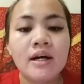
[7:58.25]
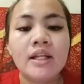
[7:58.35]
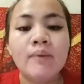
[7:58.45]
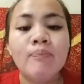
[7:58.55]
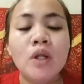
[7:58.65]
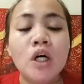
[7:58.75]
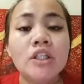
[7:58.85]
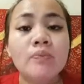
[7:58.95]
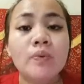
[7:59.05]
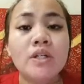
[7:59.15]
the plot
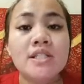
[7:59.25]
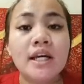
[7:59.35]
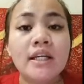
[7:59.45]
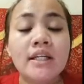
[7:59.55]
represents